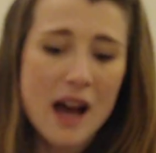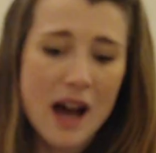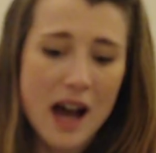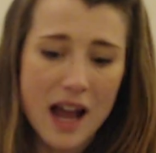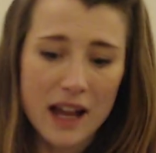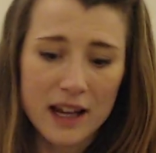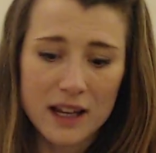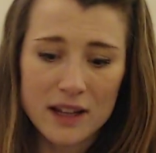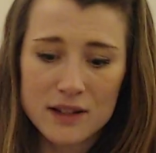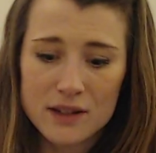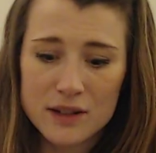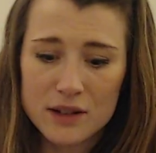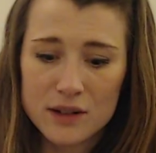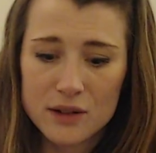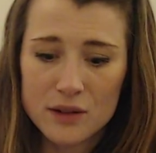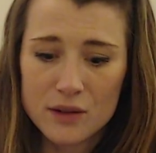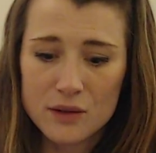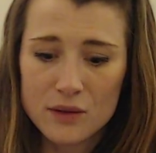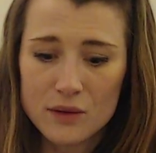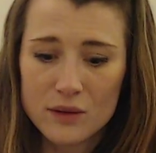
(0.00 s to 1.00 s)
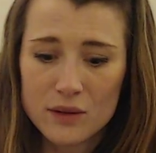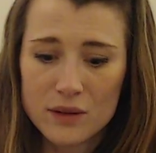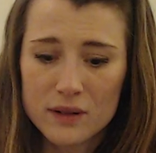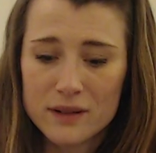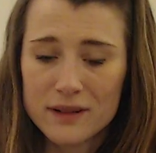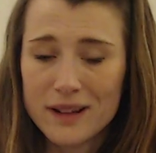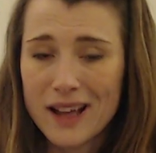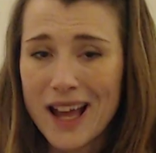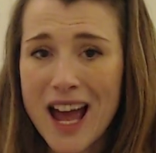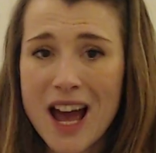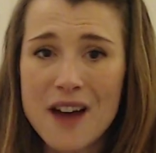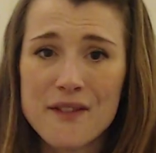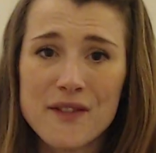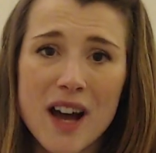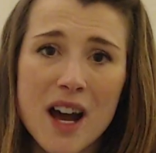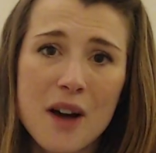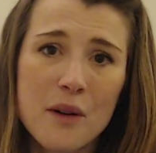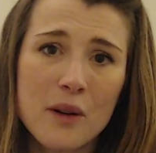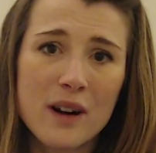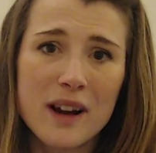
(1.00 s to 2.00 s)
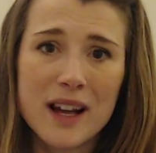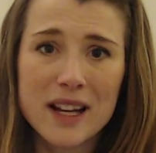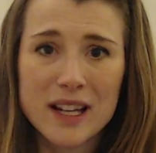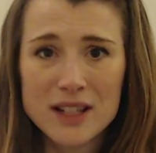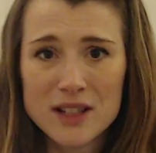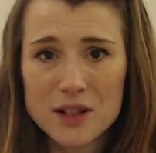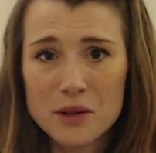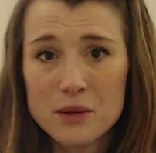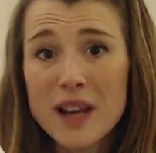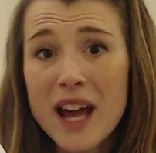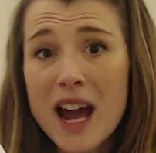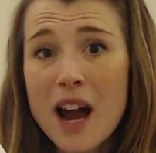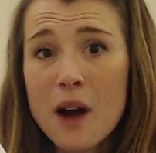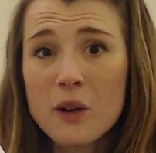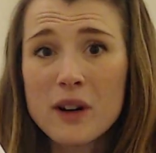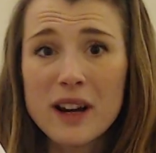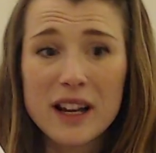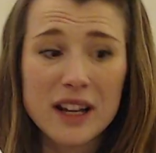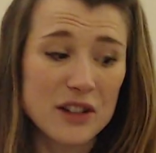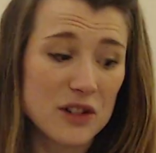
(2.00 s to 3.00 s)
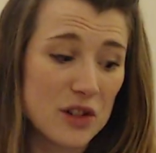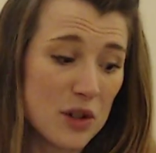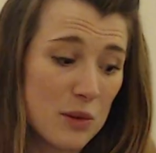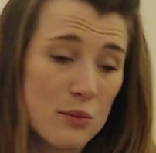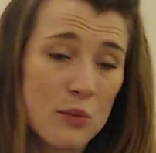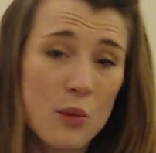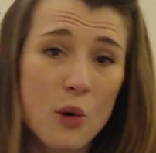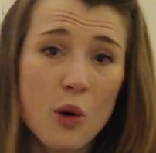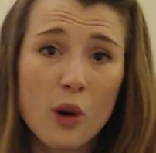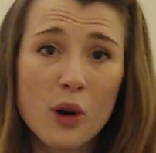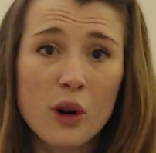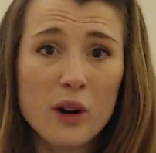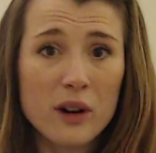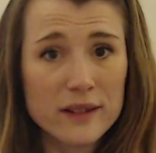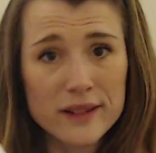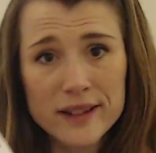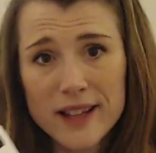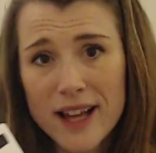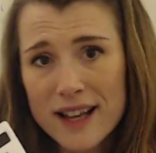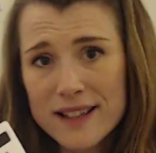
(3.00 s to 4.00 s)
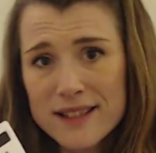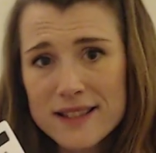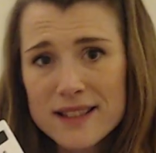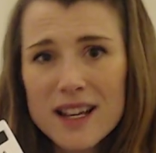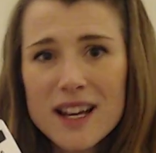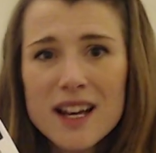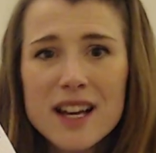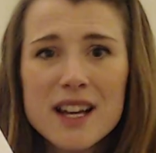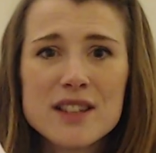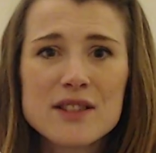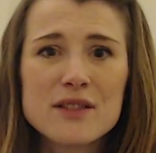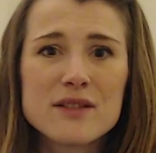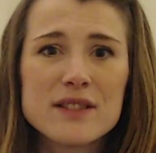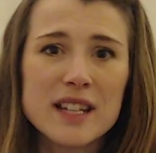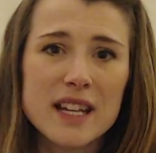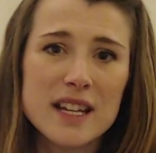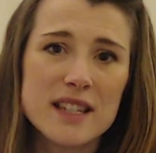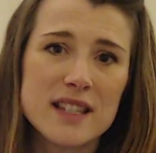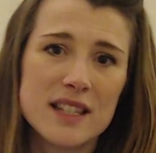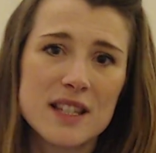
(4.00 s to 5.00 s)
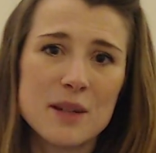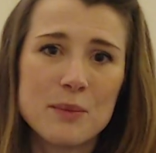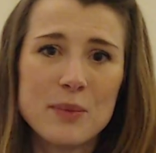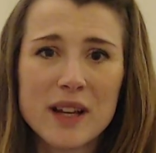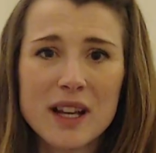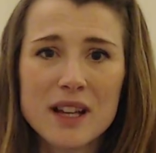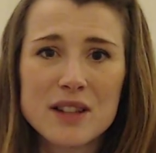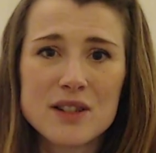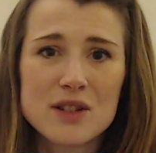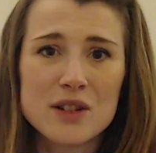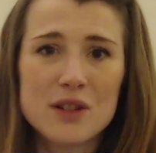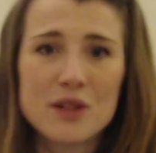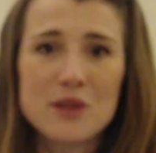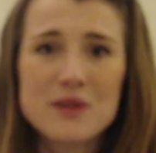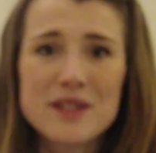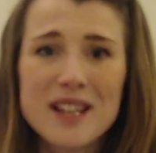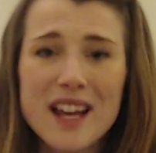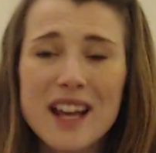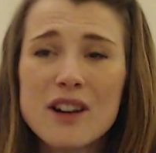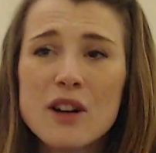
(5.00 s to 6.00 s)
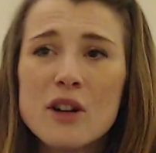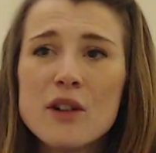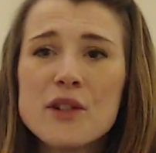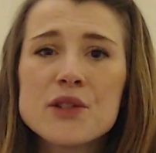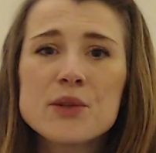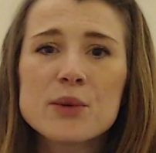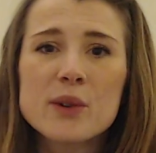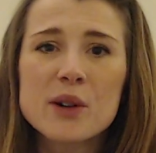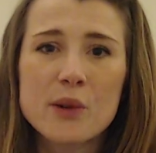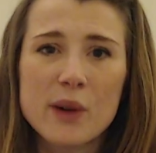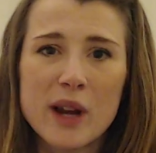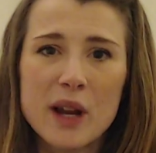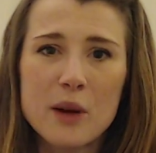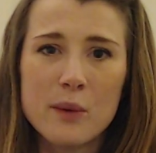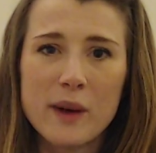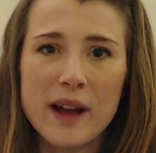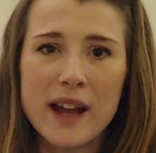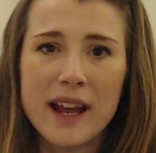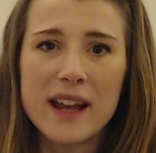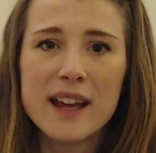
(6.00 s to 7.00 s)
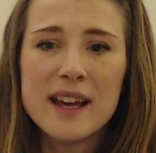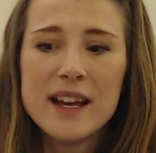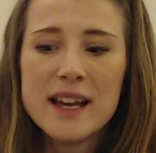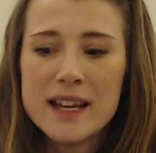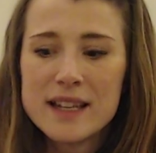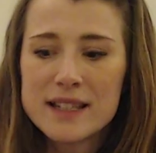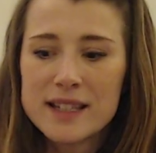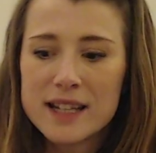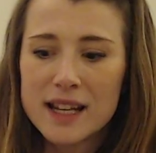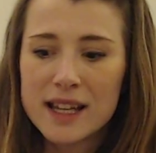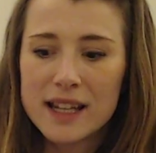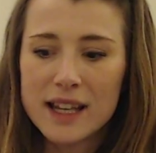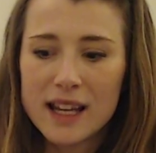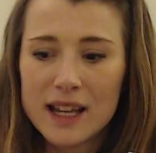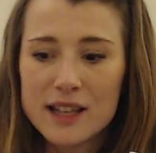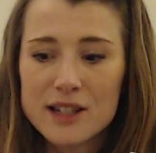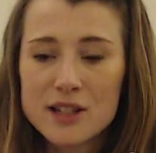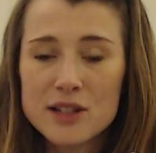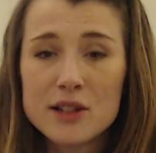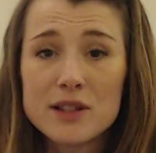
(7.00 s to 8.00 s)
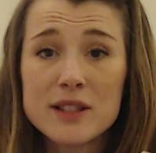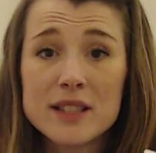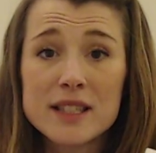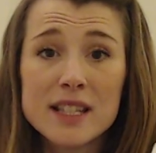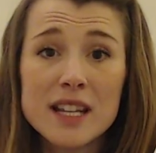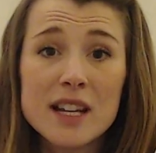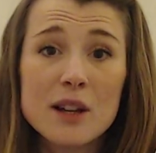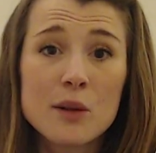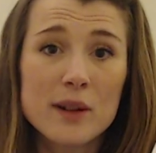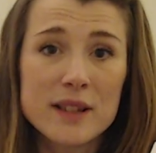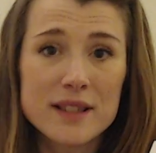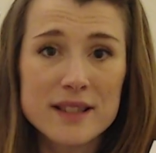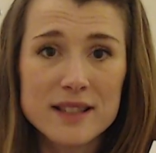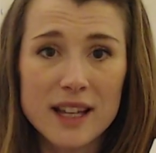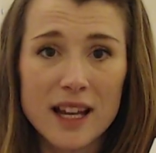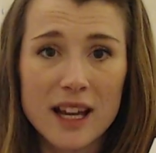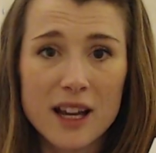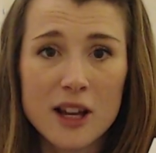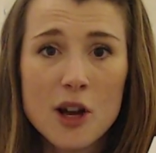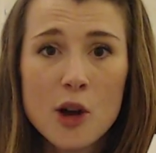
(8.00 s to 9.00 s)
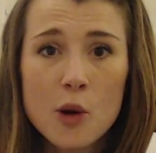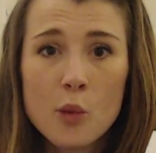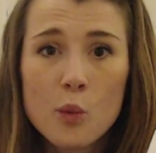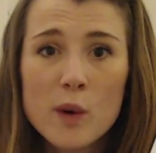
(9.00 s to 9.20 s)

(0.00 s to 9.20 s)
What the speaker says: I can do half hour, I can do an hour, I can do more, less, so it's easy to pick and choose, and also a great way to get into sequencing.